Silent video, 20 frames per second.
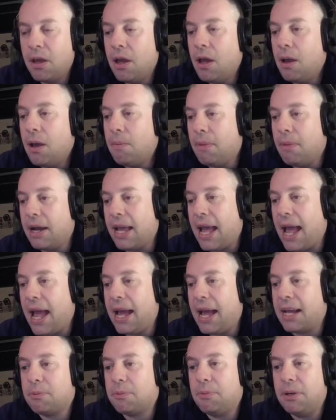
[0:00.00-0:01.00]
My
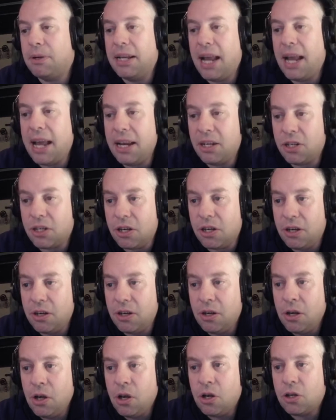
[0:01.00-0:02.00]

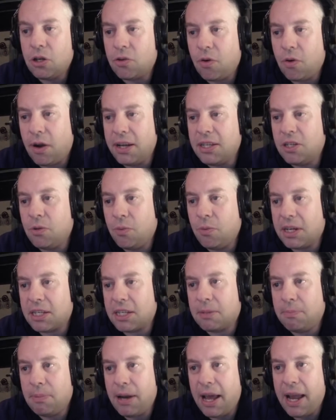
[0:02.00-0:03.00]
explanation tries to
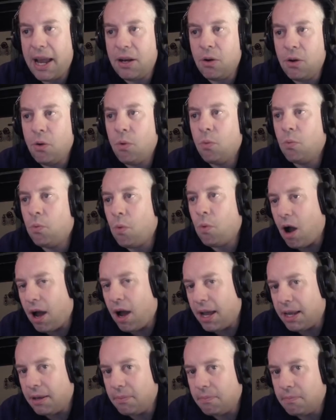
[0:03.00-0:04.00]
explain
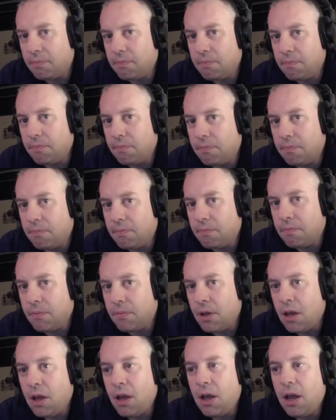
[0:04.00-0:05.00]
why.
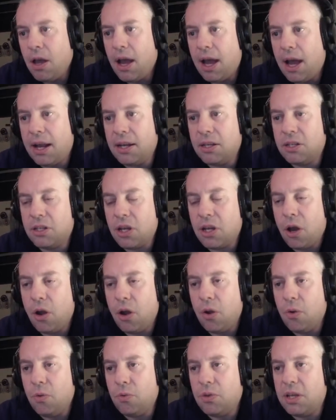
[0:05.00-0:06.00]
And
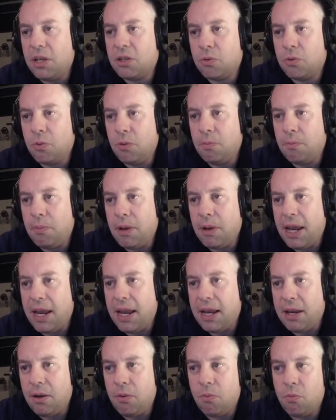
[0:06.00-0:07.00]
so this would
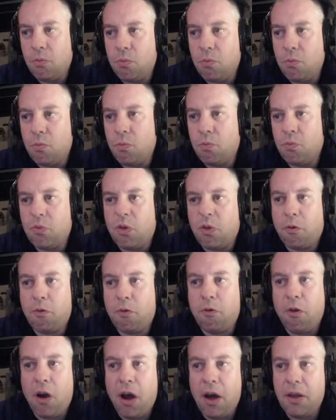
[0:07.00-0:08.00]
be the
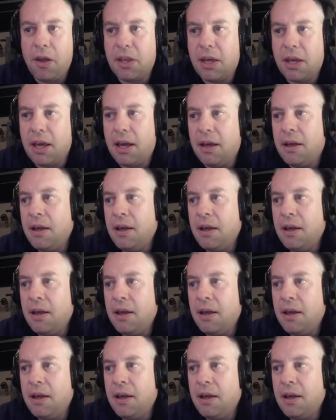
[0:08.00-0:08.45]
further